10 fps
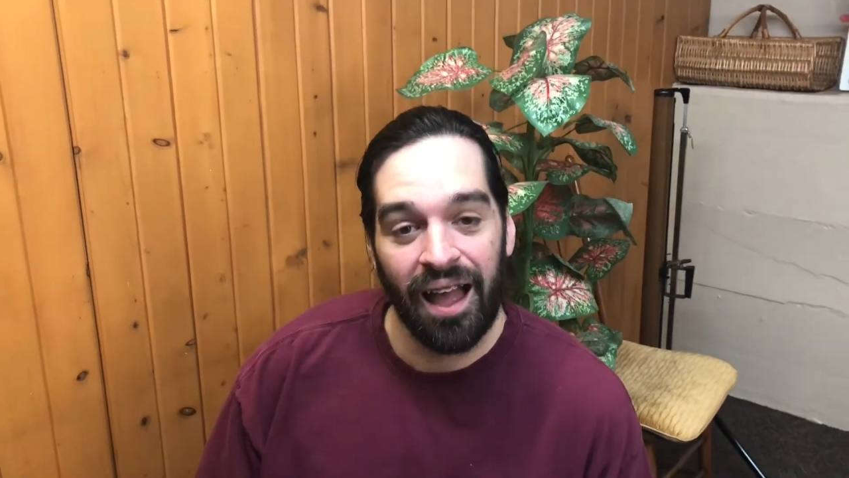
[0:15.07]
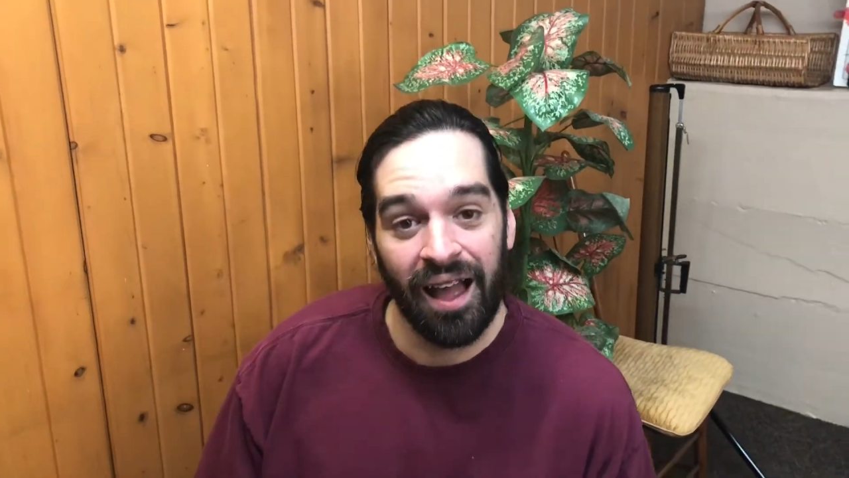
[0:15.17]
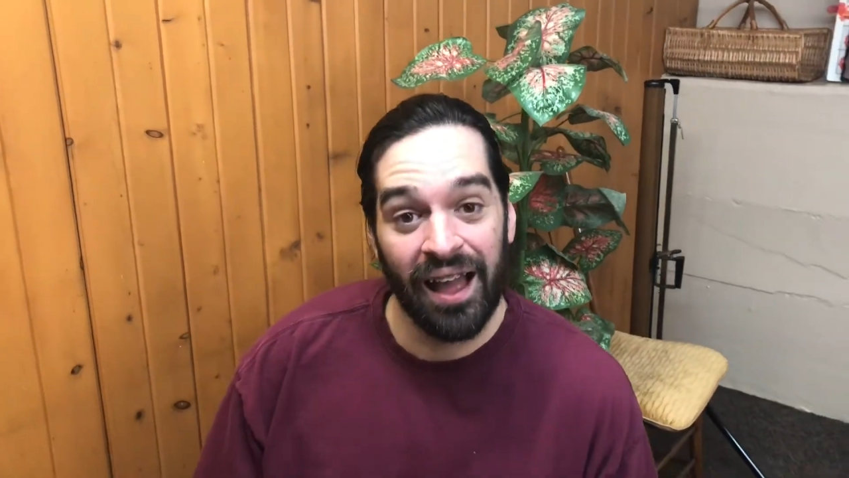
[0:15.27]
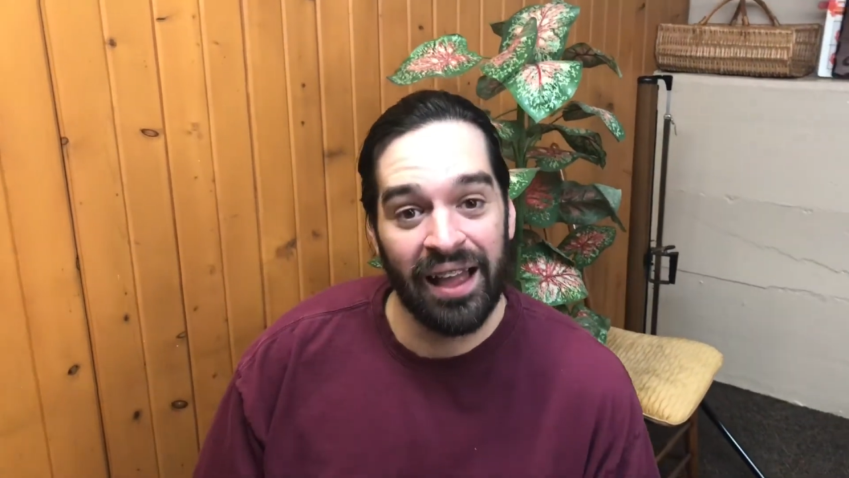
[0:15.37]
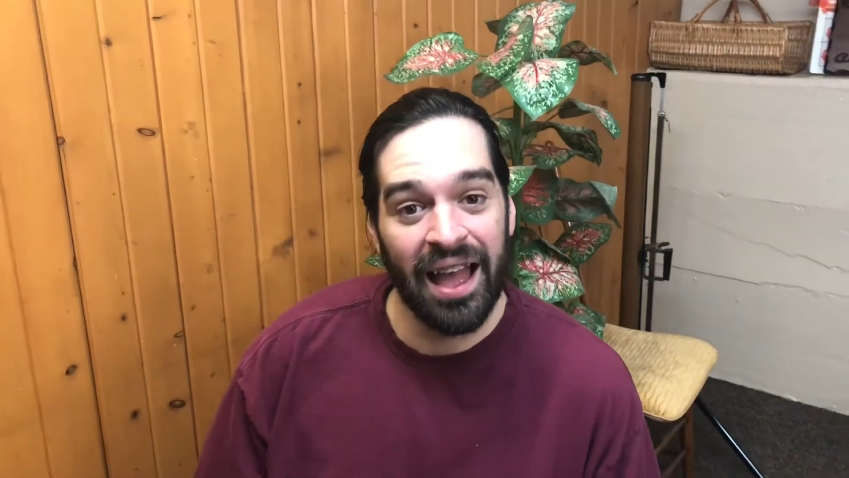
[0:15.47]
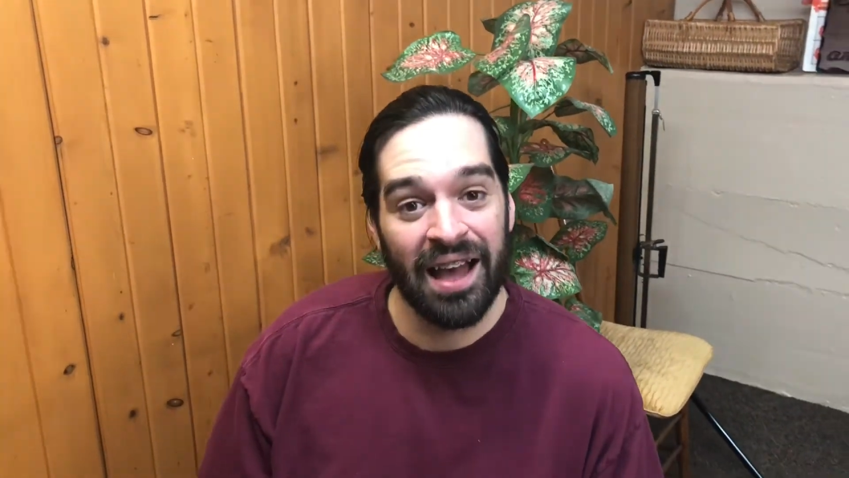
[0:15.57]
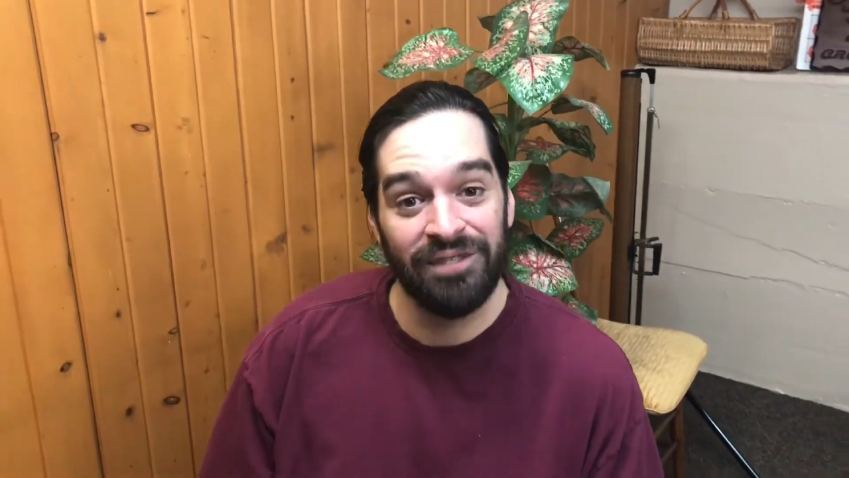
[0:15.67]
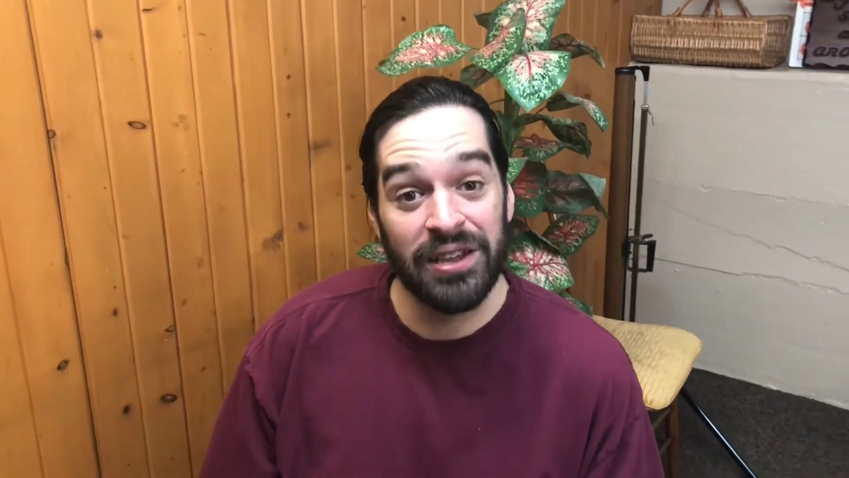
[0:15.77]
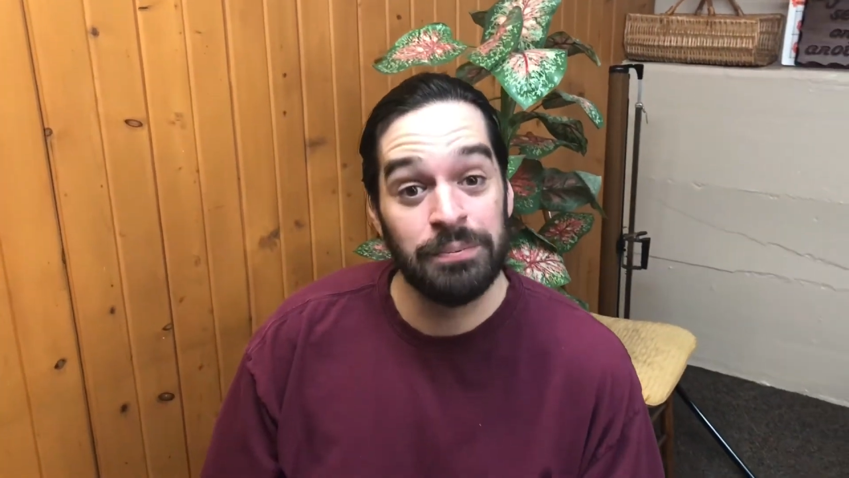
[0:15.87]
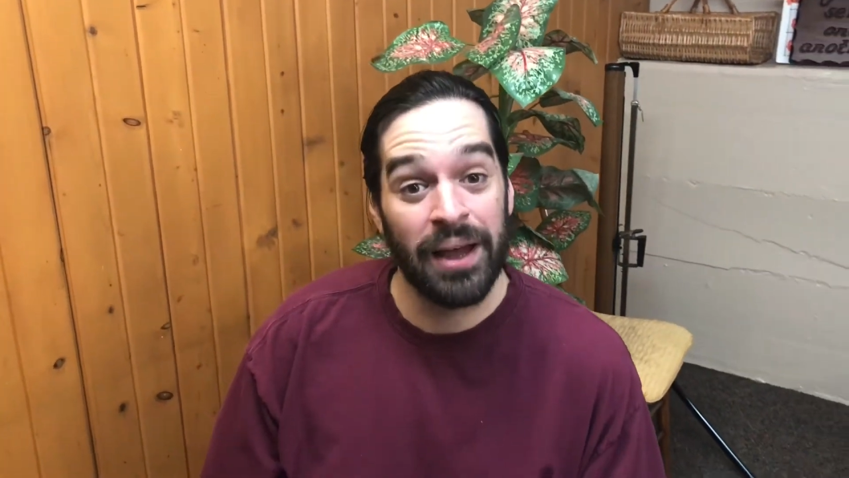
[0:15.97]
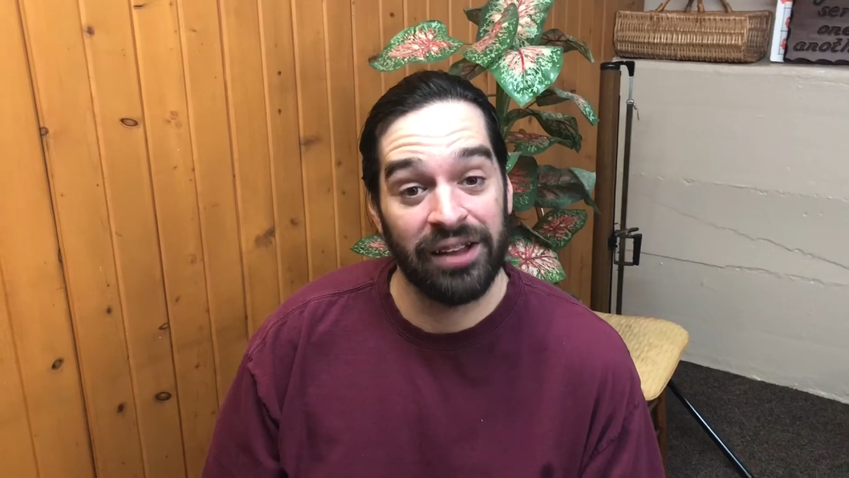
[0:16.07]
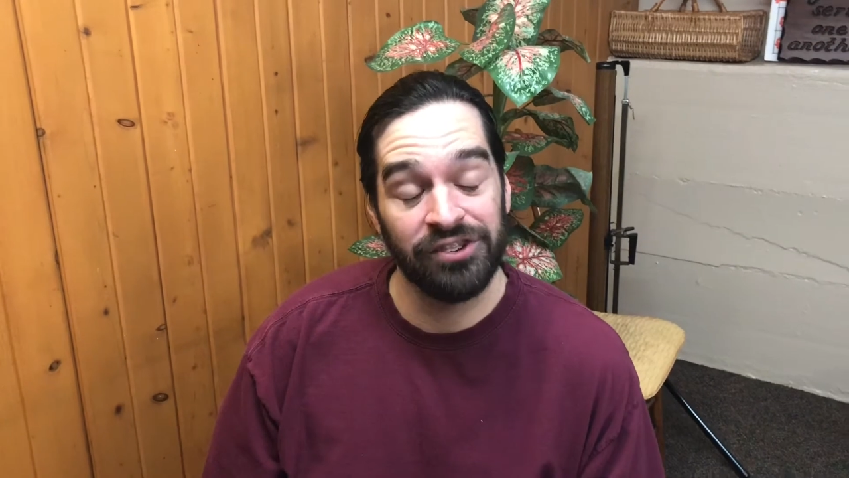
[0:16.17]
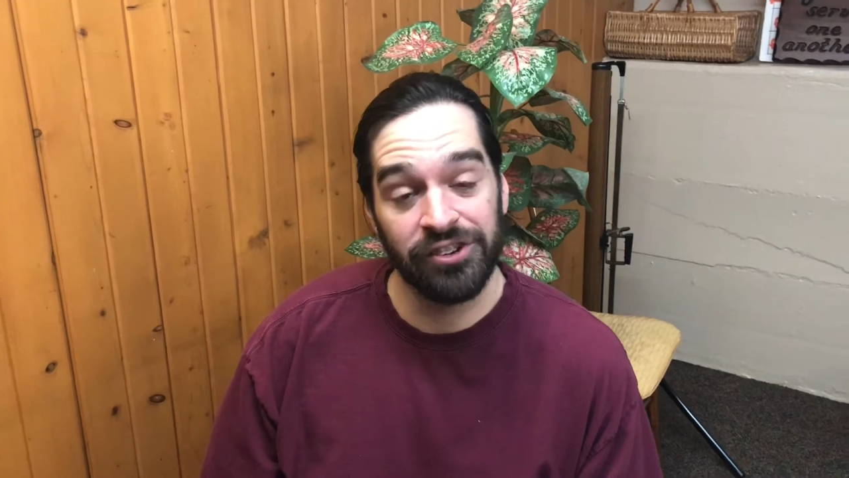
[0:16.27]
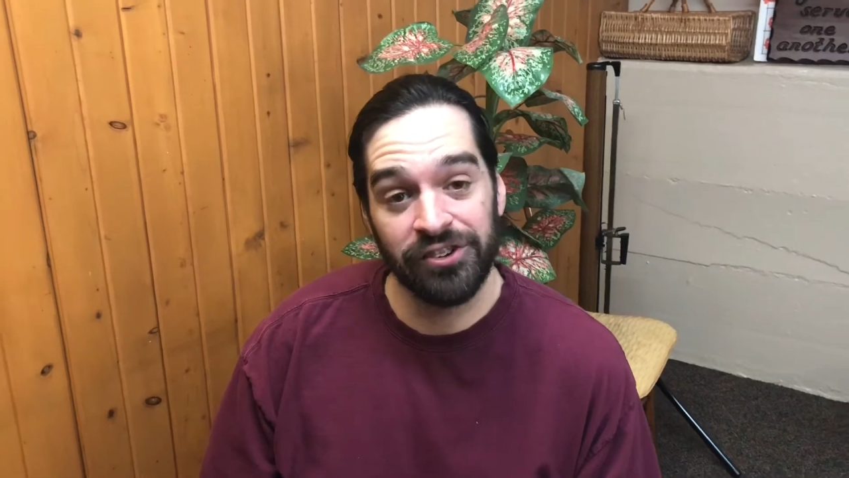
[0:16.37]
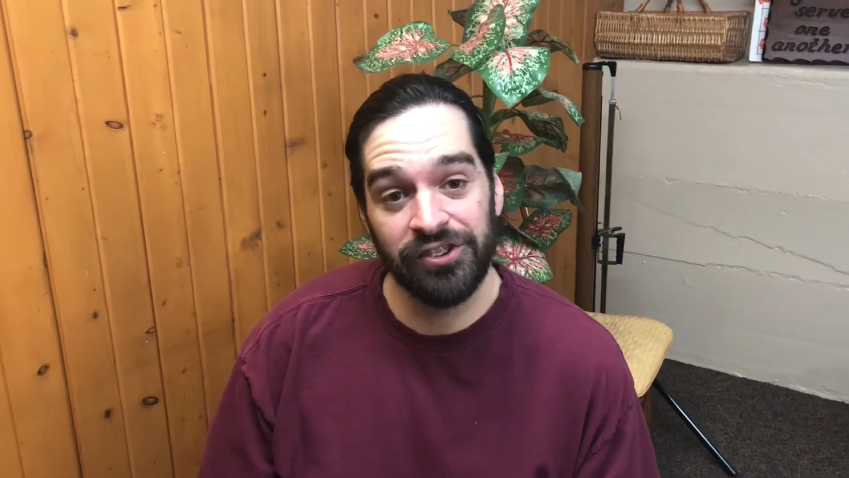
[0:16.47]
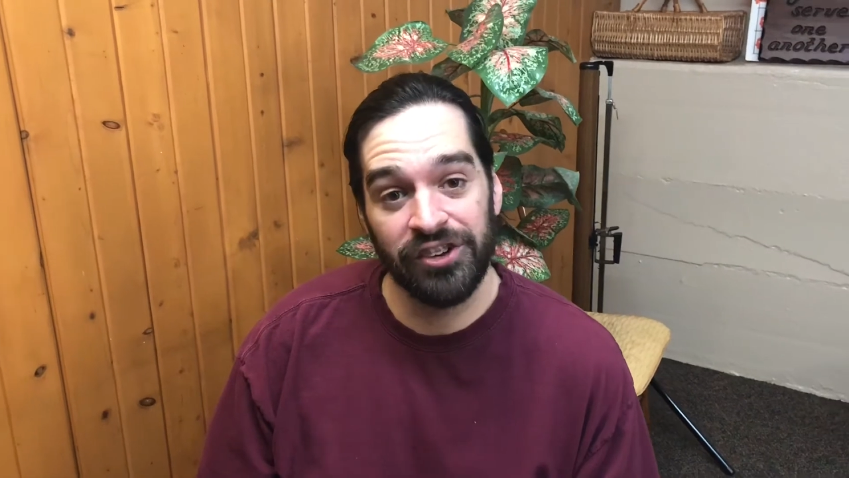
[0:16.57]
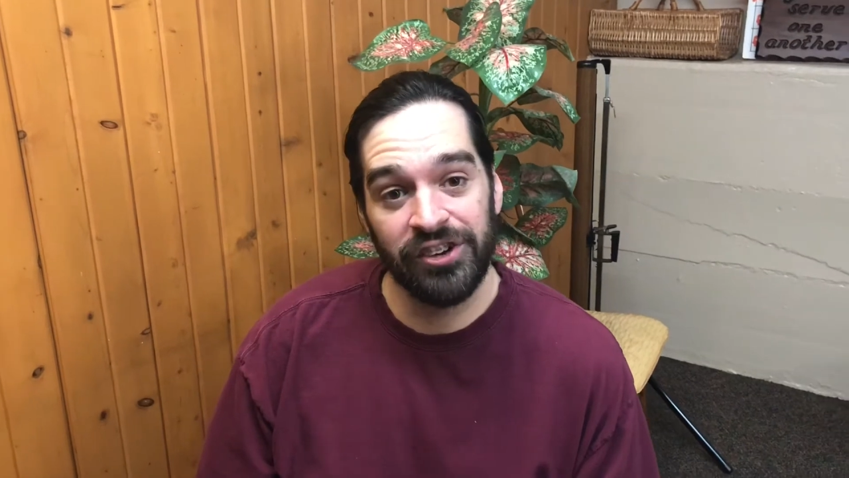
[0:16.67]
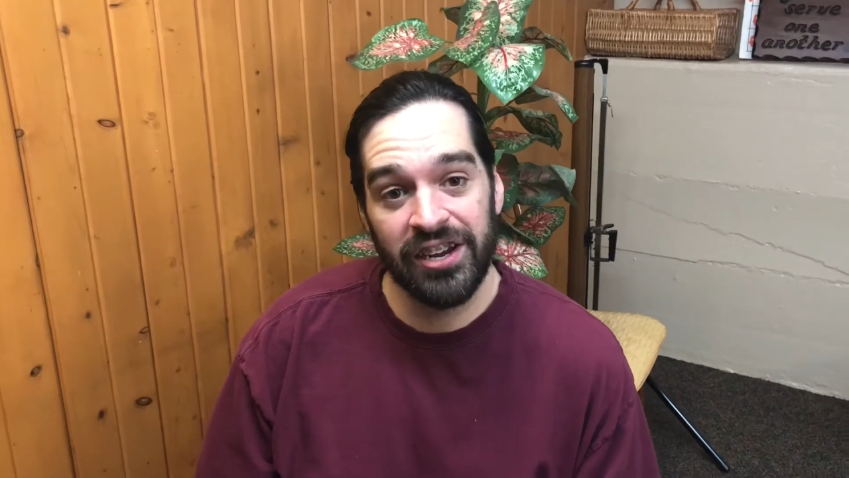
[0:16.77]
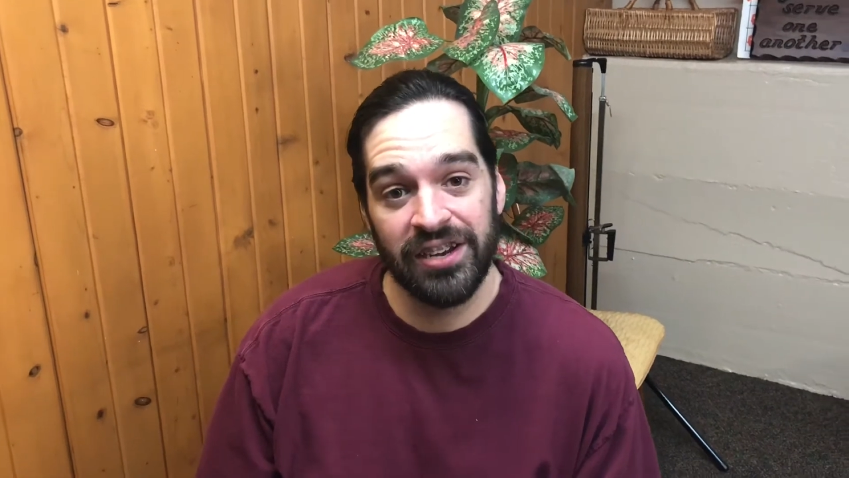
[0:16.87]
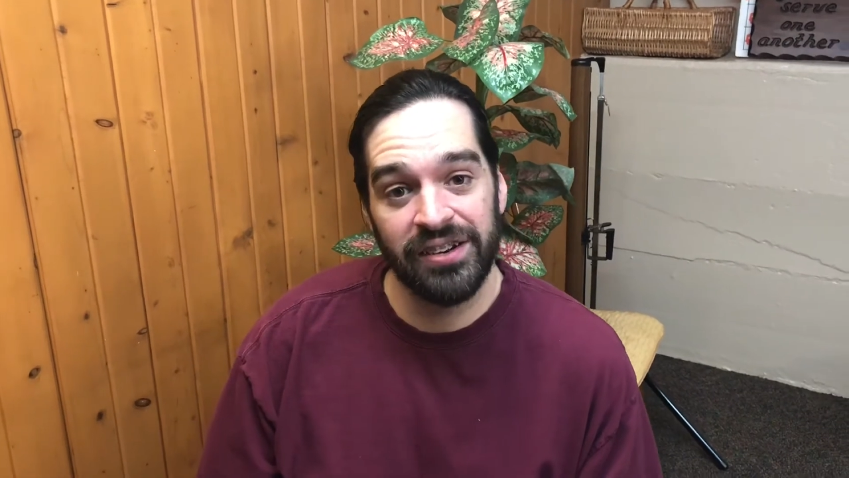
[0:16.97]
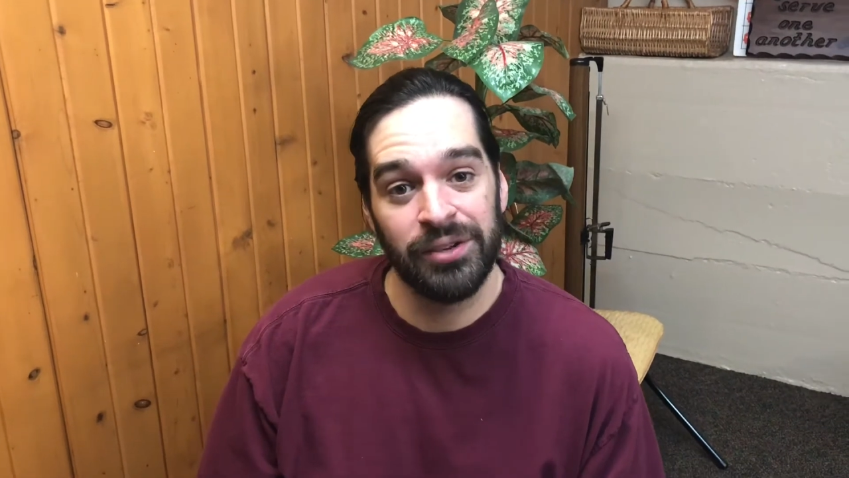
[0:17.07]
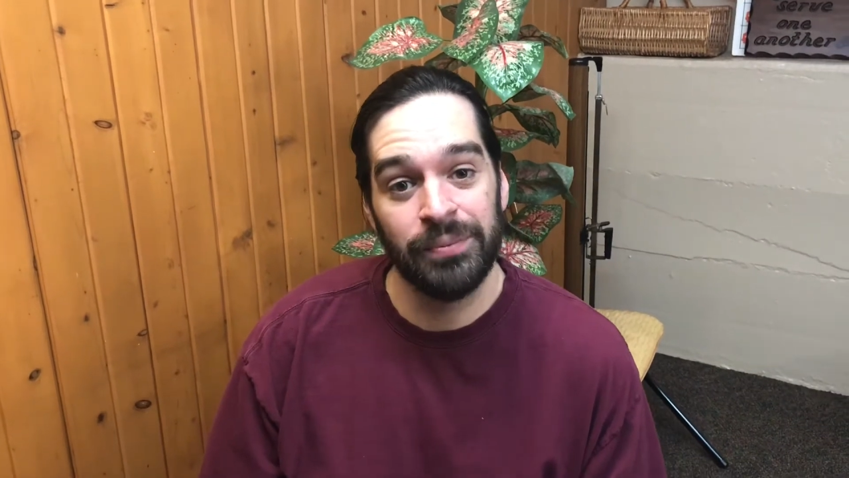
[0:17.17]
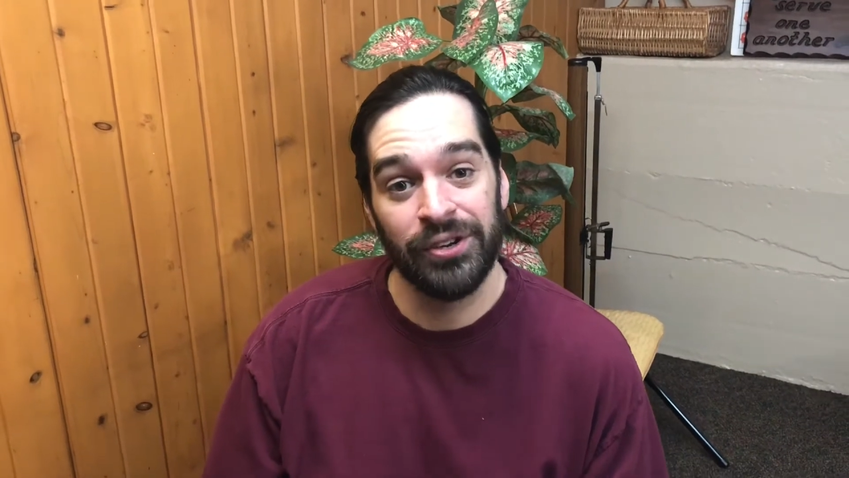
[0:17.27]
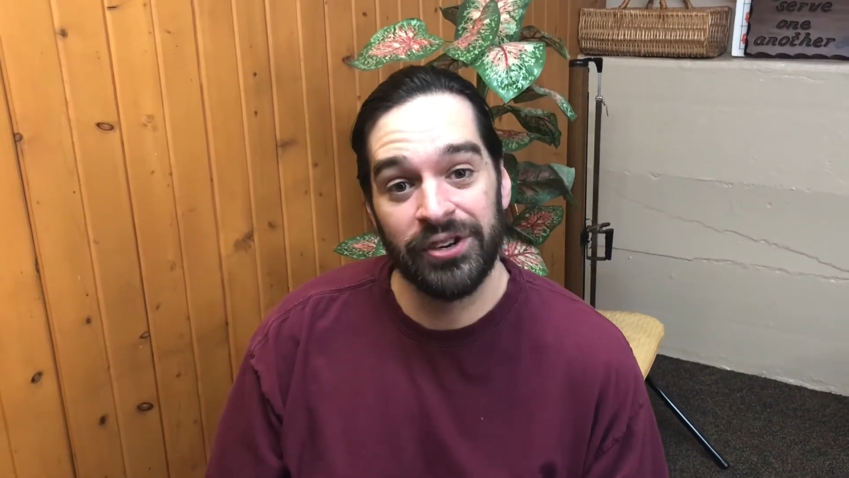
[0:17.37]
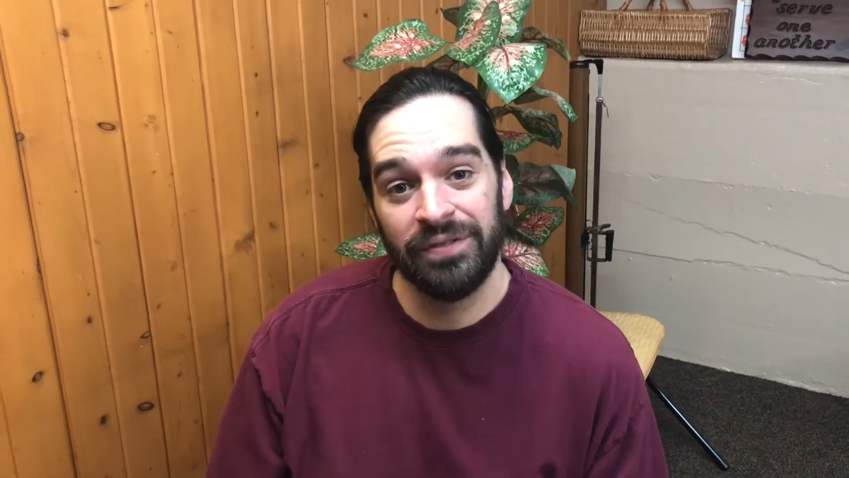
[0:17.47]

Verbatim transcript: I have a bachelor's degree in computer